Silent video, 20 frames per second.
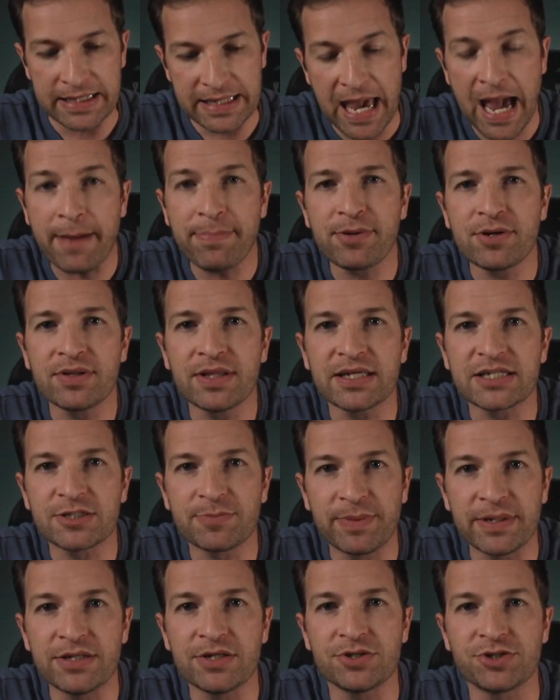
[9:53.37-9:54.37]
Capital
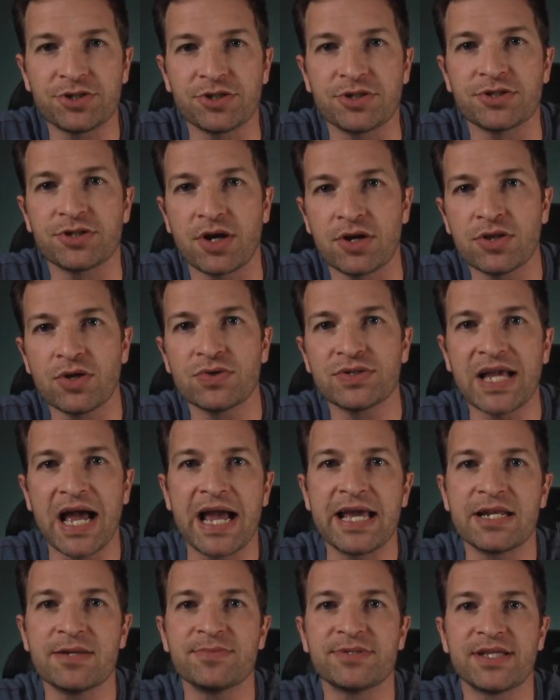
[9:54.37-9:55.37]
expenditures are those
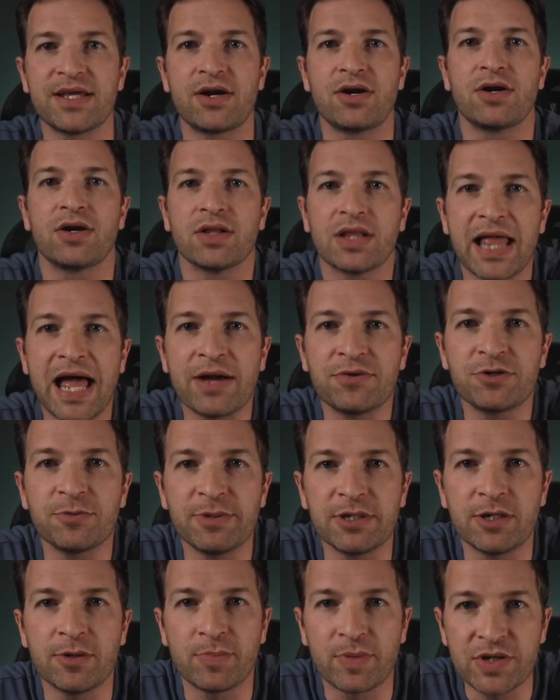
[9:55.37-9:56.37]
items that are allowed
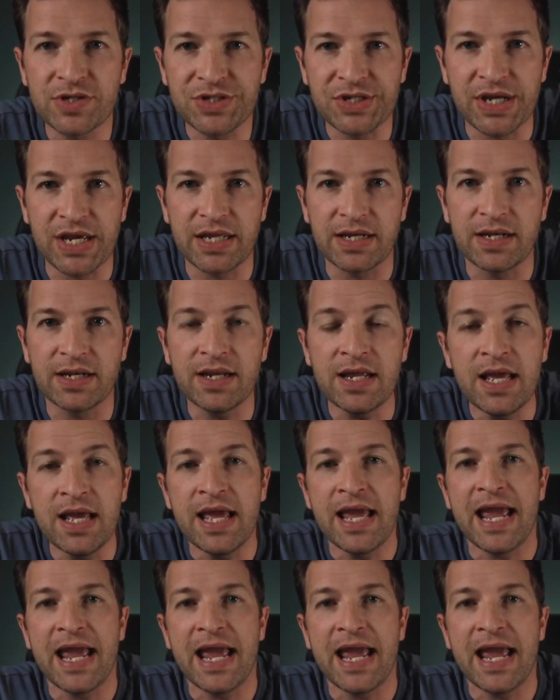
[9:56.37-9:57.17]
to be depreciated,